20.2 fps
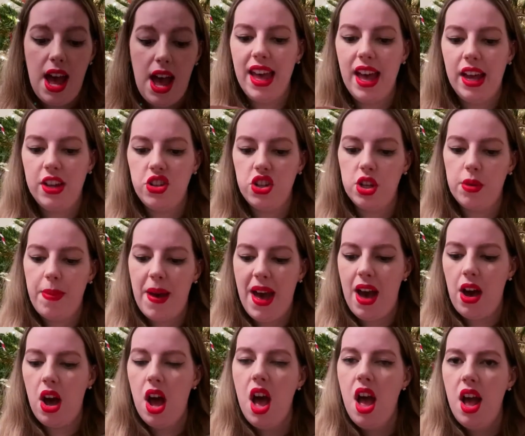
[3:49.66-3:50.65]
I took
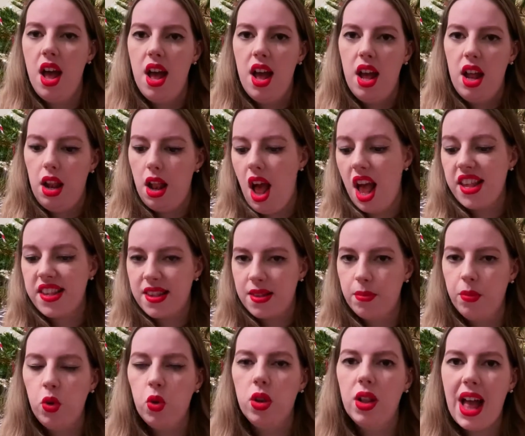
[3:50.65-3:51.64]
about a
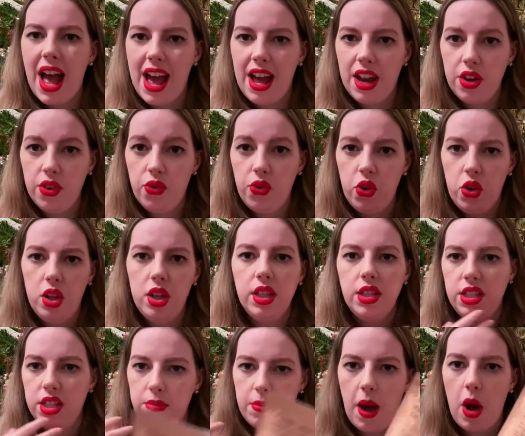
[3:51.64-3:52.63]
small handful, it
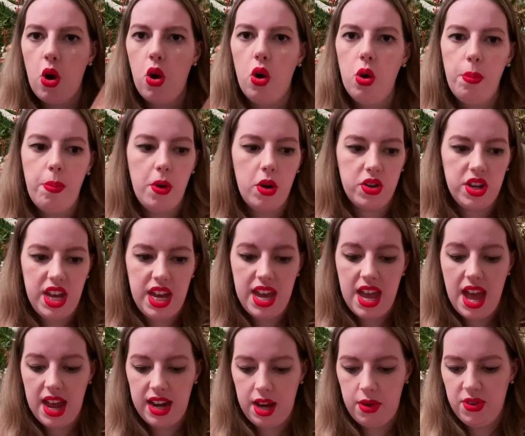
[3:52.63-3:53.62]
did my whole body,
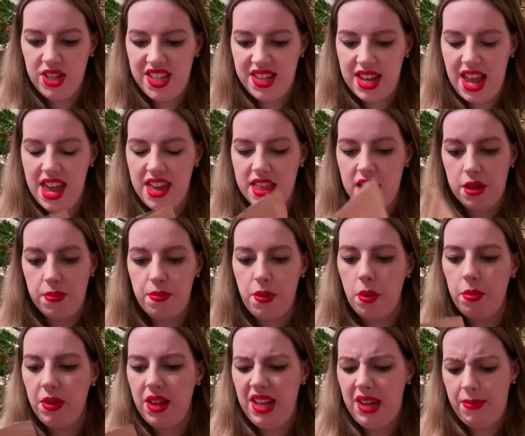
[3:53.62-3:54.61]
and I would say there's
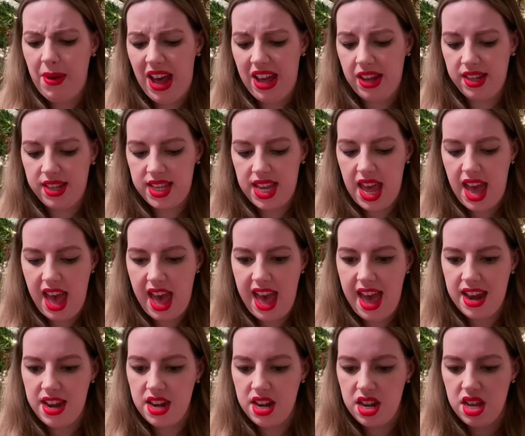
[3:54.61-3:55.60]
probably about
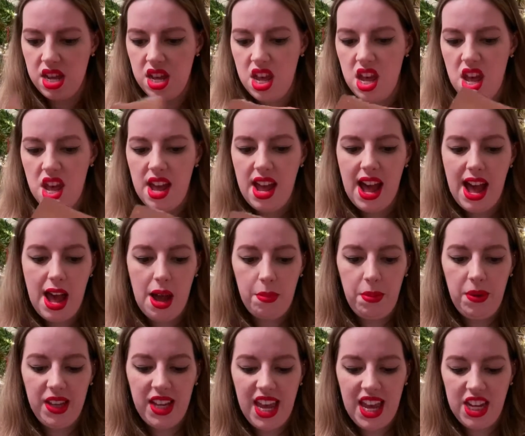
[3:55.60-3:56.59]
10
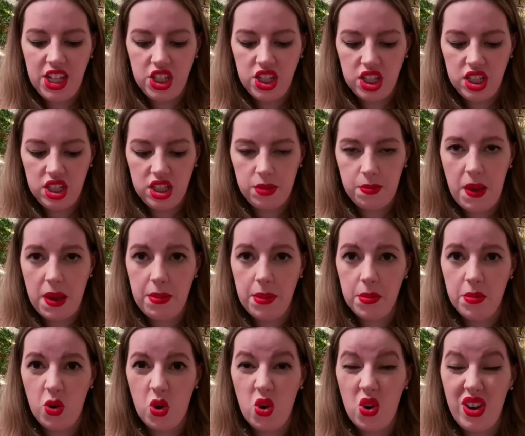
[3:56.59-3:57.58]
applications, maybe
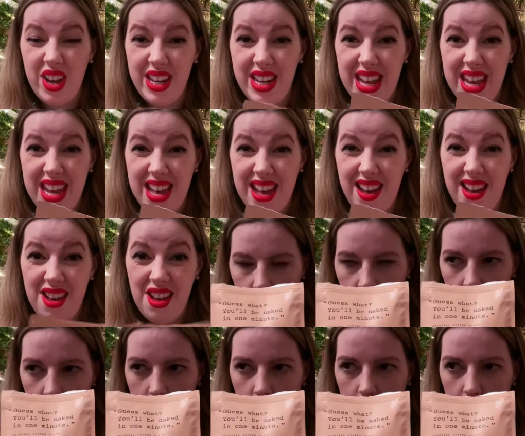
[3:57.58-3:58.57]
more in here.
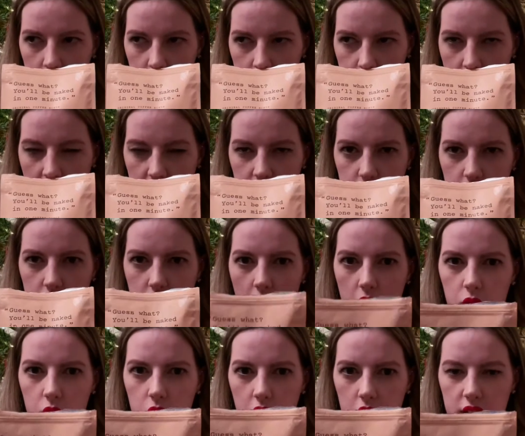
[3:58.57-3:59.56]
It smells
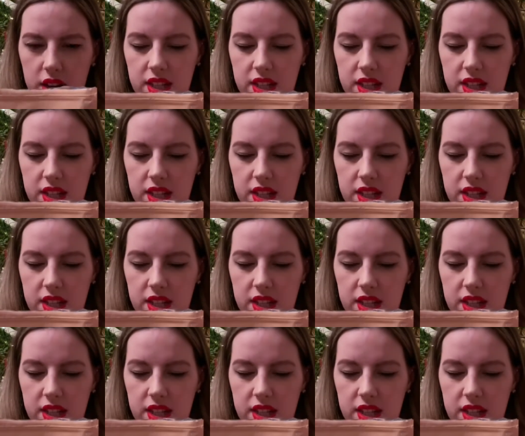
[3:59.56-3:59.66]
so good.